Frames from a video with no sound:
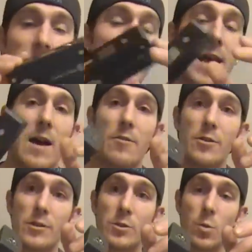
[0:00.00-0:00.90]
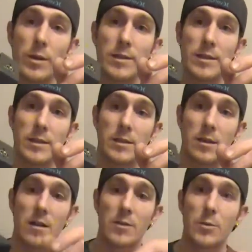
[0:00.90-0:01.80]
Now they're
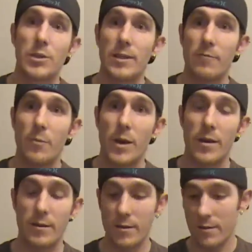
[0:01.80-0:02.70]
$26, which is even better.